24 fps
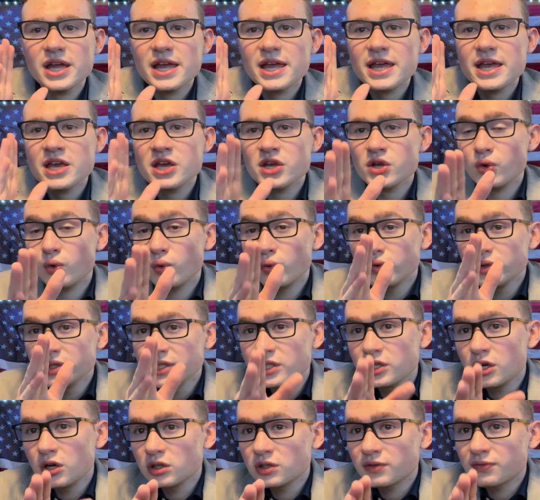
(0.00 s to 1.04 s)
it only
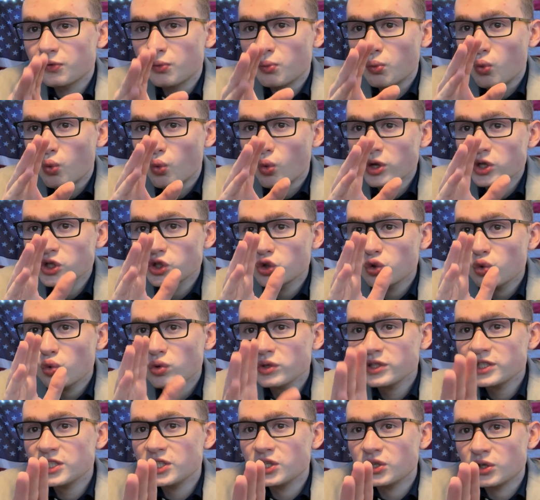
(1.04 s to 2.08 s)
goes from
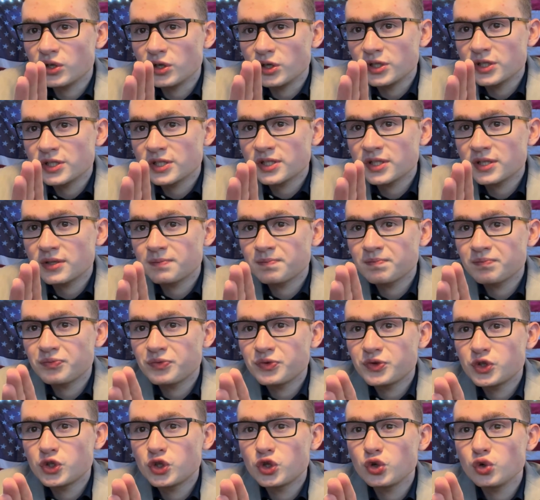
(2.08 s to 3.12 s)
120Hz
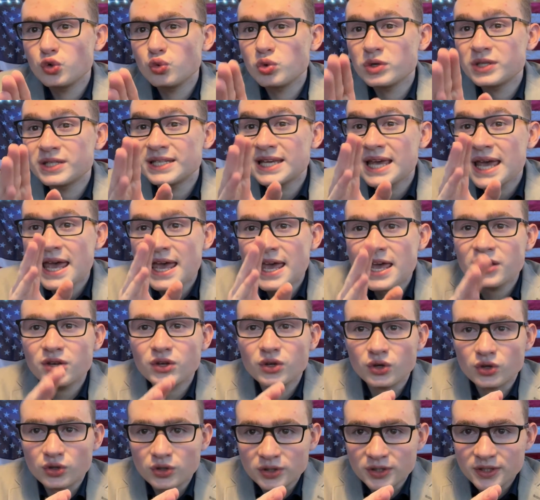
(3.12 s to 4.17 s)
to 10
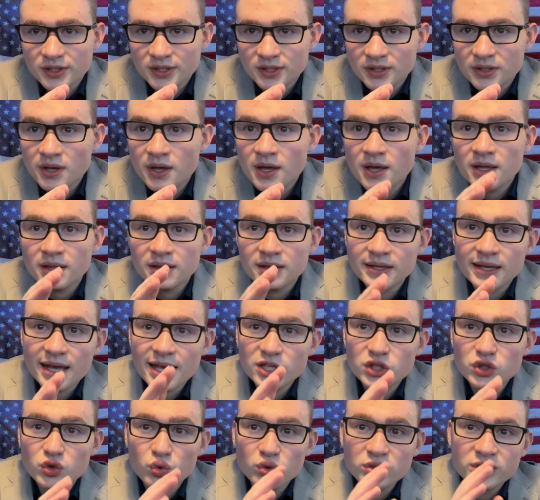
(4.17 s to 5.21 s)
Hz. The
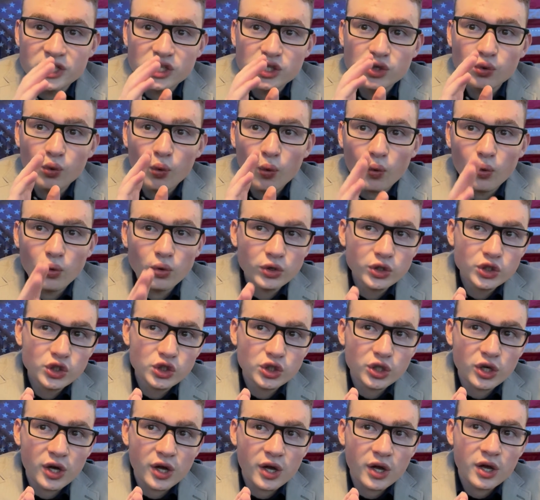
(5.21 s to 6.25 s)
S22
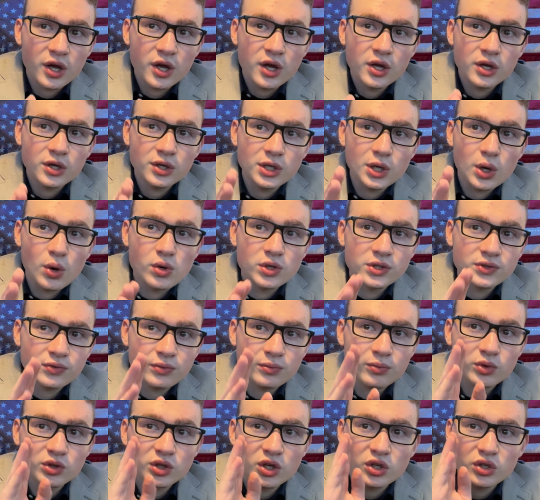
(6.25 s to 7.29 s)
Ultra goes
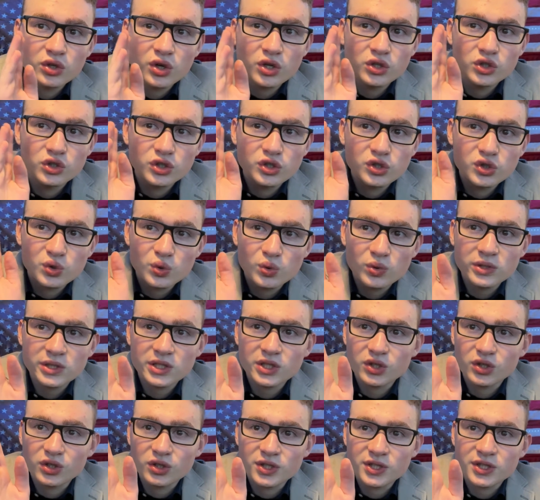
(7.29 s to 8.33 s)
from
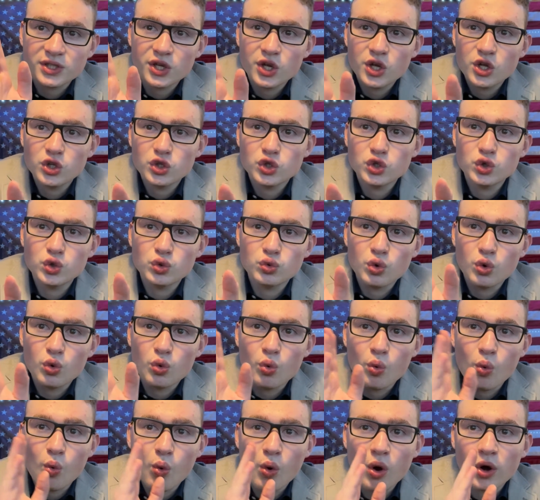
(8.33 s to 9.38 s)
120Hz to
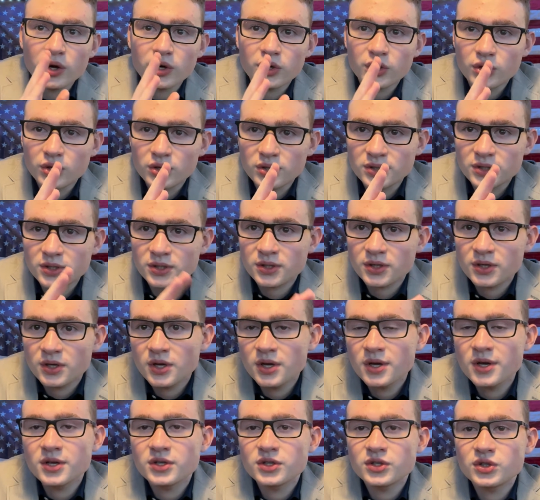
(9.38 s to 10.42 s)
1 Hz.
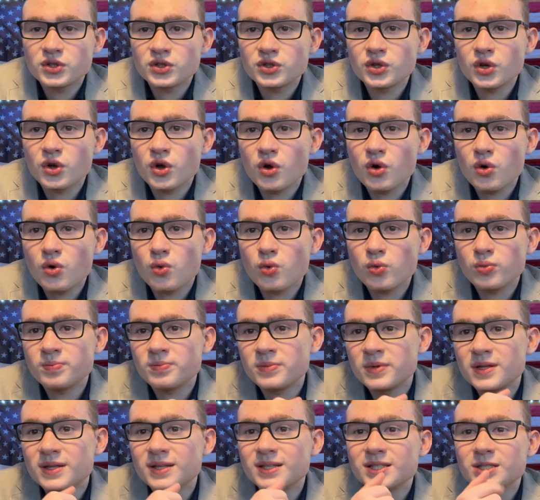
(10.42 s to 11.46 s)
So
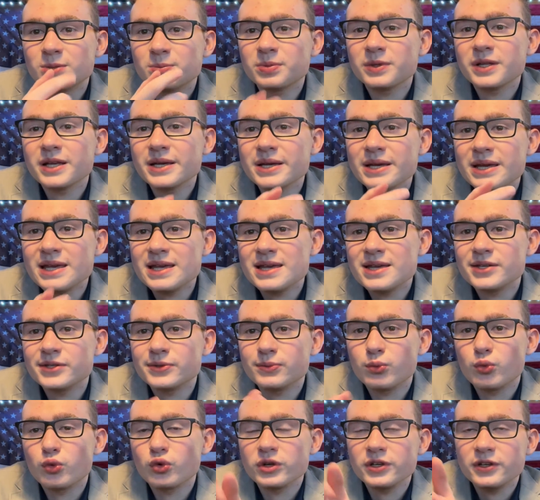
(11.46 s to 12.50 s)
the display is
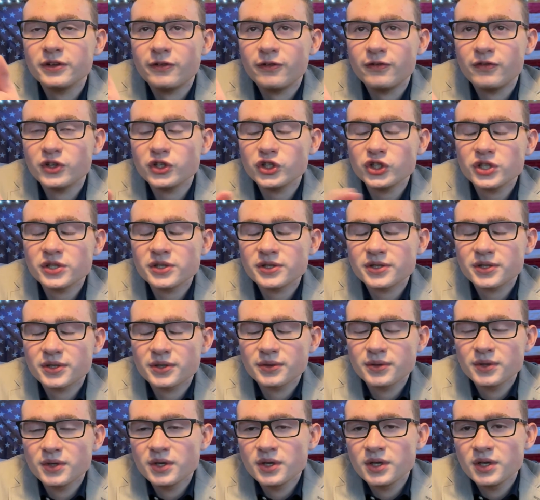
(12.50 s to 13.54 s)
more efficient.
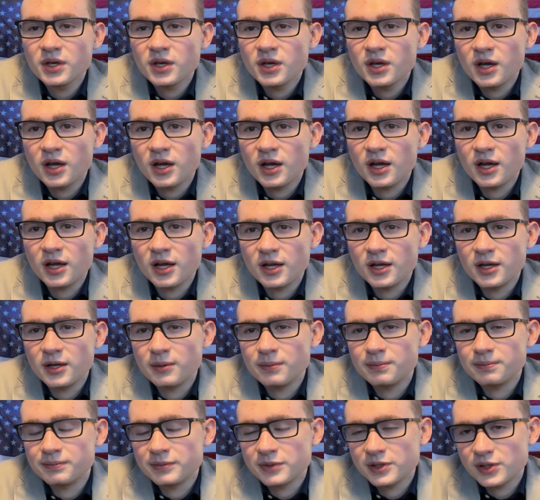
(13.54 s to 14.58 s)

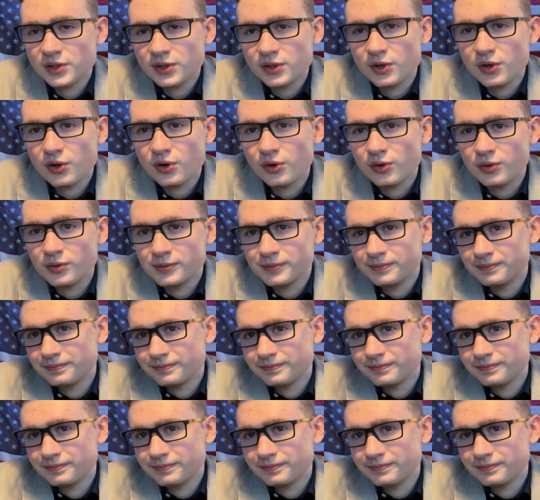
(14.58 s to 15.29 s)
So